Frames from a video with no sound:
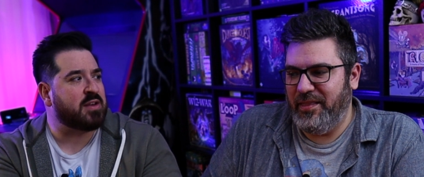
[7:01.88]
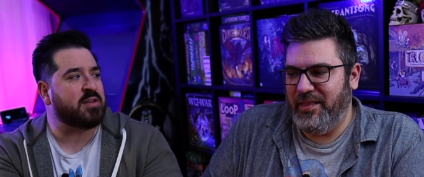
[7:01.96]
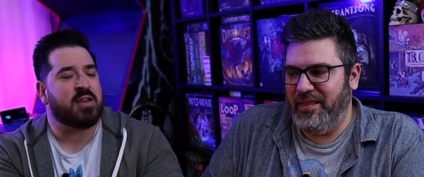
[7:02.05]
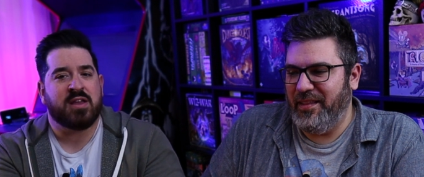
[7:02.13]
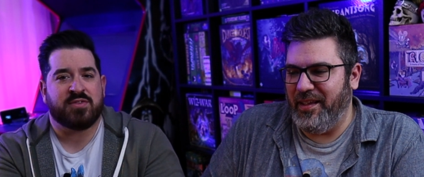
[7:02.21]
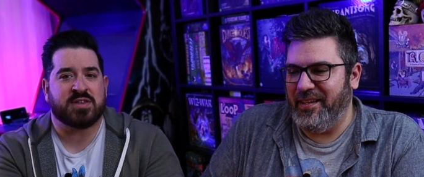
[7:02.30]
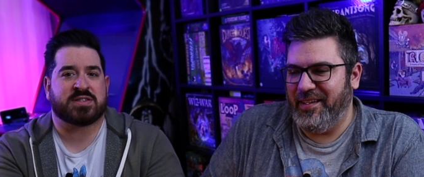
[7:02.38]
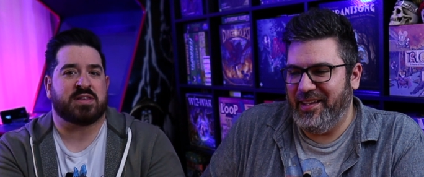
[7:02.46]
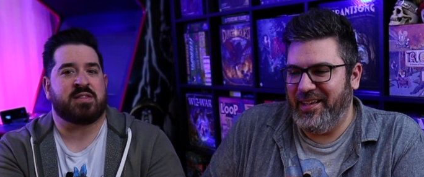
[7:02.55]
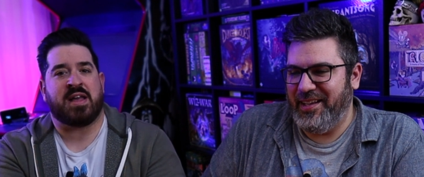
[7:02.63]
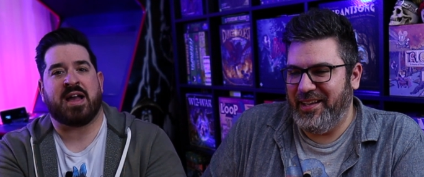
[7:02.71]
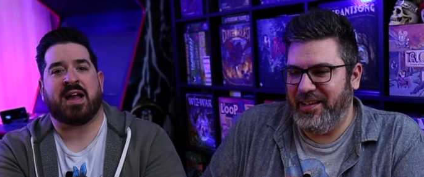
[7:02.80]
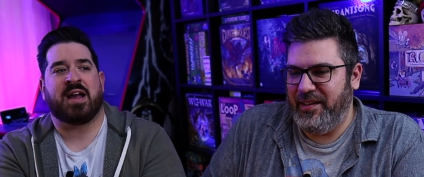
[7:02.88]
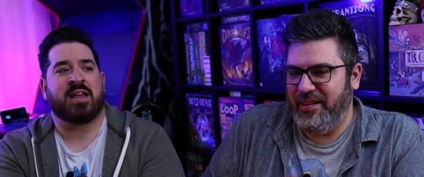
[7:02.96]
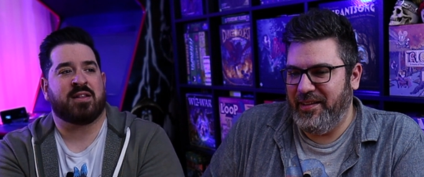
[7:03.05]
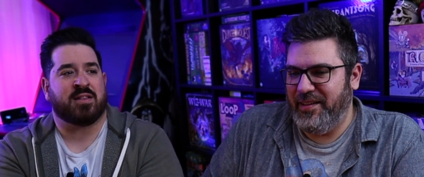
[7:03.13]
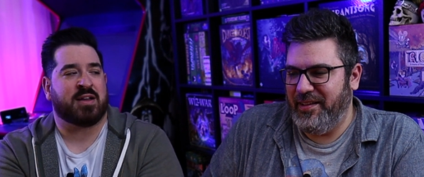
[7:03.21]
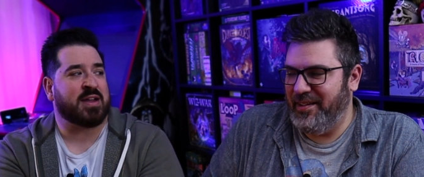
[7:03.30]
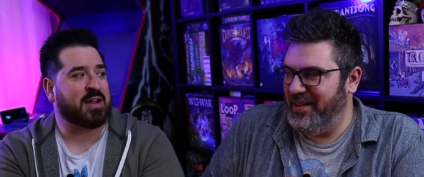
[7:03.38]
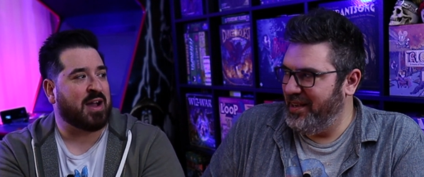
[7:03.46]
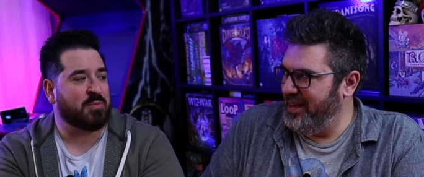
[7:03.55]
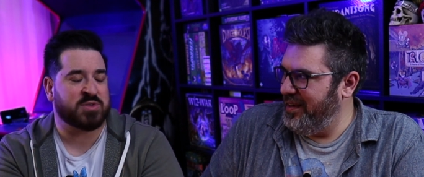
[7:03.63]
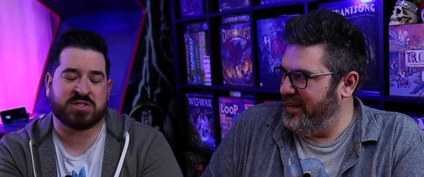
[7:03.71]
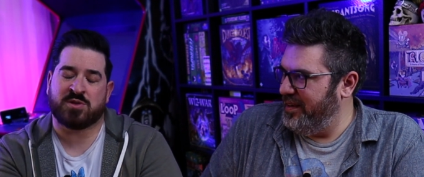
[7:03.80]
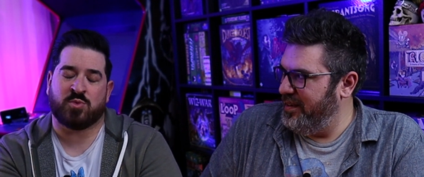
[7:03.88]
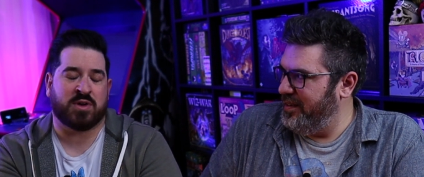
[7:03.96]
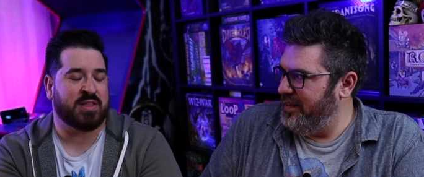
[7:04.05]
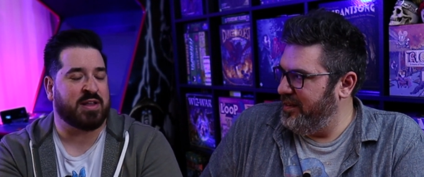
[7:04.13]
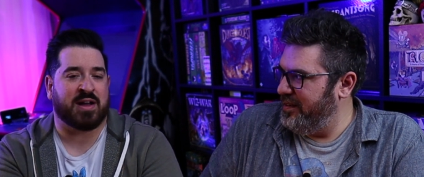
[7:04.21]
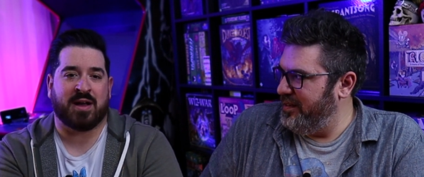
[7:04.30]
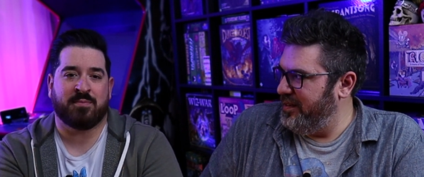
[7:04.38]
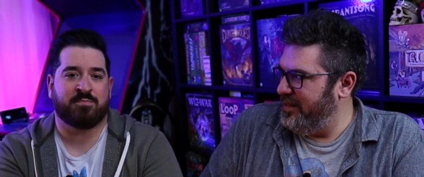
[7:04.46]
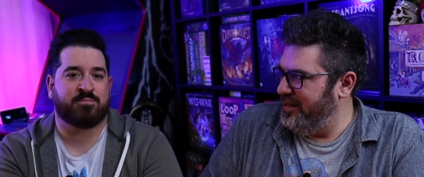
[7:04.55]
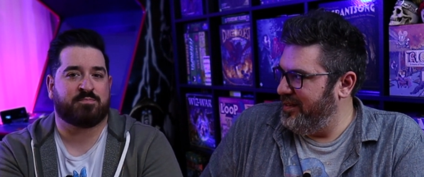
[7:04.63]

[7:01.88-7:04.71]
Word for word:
Speaker 1: and yeah. this and that and like I'm just the one that I.